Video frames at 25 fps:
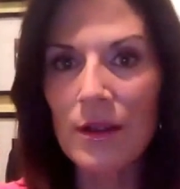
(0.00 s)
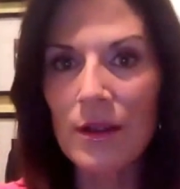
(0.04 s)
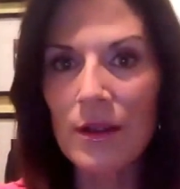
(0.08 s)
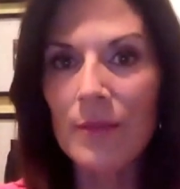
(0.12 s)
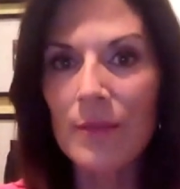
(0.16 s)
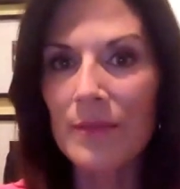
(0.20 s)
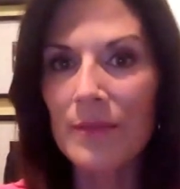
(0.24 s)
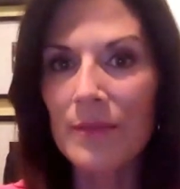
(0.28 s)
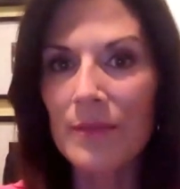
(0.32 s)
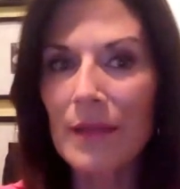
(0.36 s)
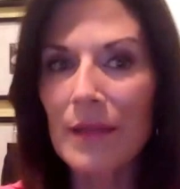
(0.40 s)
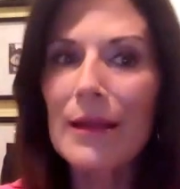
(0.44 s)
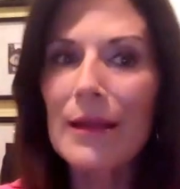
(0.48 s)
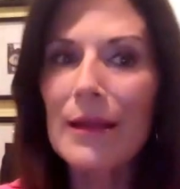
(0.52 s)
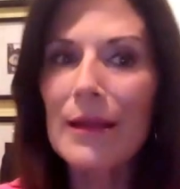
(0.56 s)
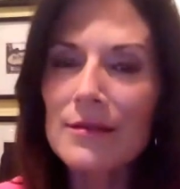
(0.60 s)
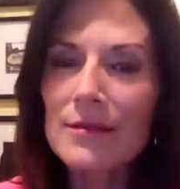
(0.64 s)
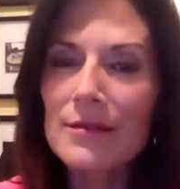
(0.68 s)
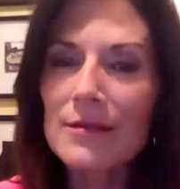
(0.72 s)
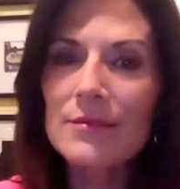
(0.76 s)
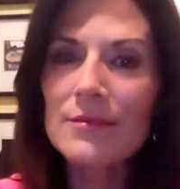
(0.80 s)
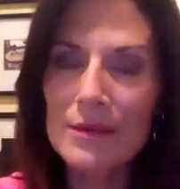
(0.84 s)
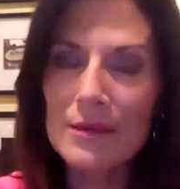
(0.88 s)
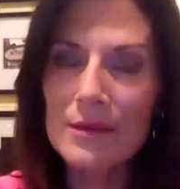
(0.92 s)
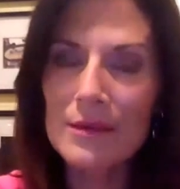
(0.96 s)
And I got,
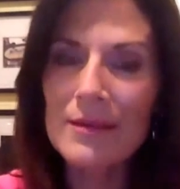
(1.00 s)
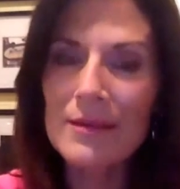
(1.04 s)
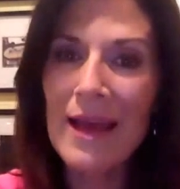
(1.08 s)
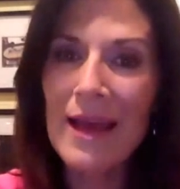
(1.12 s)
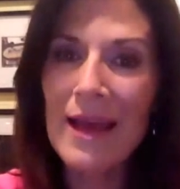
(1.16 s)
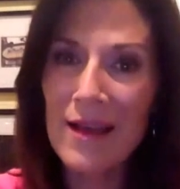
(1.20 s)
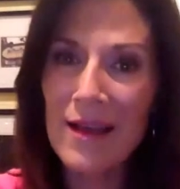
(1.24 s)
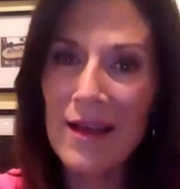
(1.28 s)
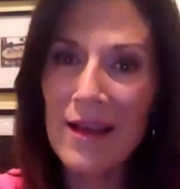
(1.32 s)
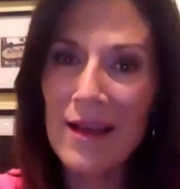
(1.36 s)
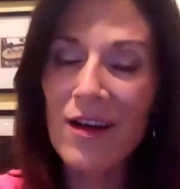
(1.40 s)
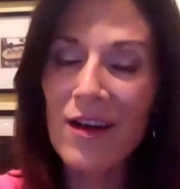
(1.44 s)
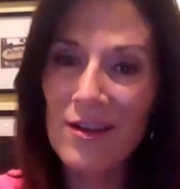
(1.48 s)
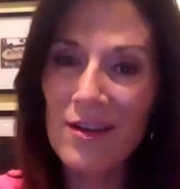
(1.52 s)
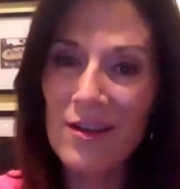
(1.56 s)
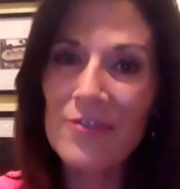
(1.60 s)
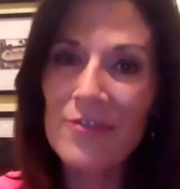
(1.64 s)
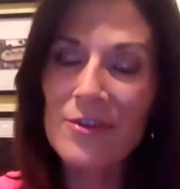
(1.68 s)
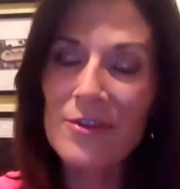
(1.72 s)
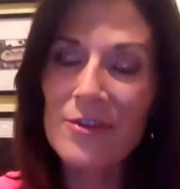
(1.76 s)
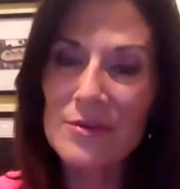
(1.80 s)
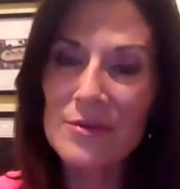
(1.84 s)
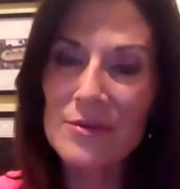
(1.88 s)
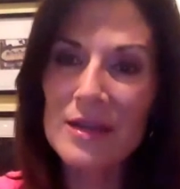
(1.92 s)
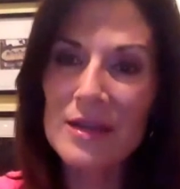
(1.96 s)
you know, catcalled a
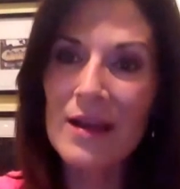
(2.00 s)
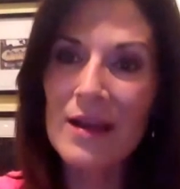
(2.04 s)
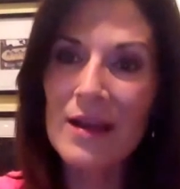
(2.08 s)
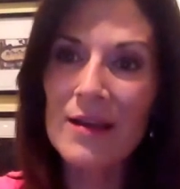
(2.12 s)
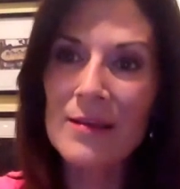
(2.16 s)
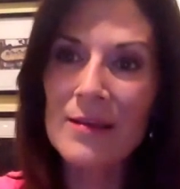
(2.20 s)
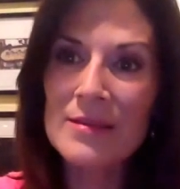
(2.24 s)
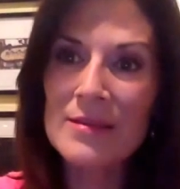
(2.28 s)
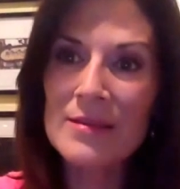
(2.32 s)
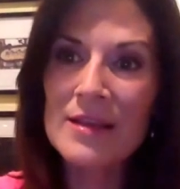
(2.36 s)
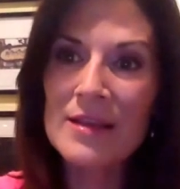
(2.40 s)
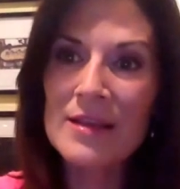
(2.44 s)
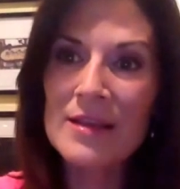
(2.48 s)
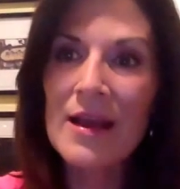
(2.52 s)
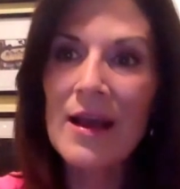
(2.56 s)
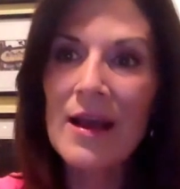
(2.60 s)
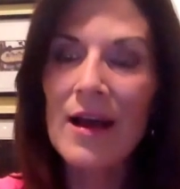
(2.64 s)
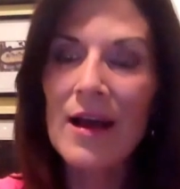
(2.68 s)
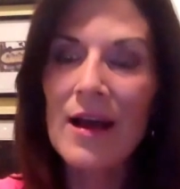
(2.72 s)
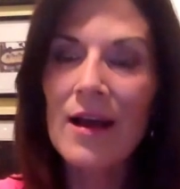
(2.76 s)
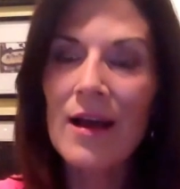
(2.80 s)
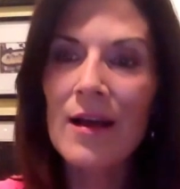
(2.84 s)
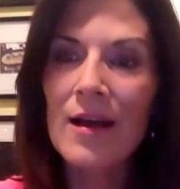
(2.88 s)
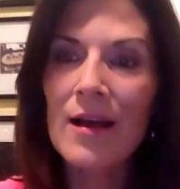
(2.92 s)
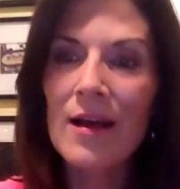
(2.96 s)
few times.
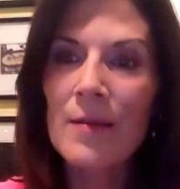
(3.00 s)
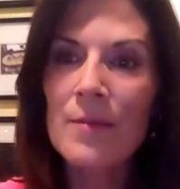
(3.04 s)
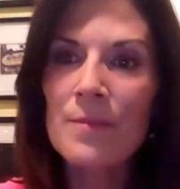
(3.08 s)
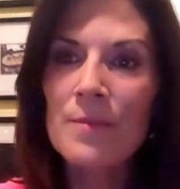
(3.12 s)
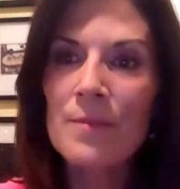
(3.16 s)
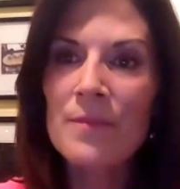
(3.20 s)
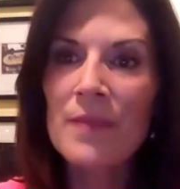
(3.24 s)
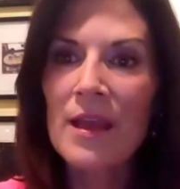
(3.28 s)
And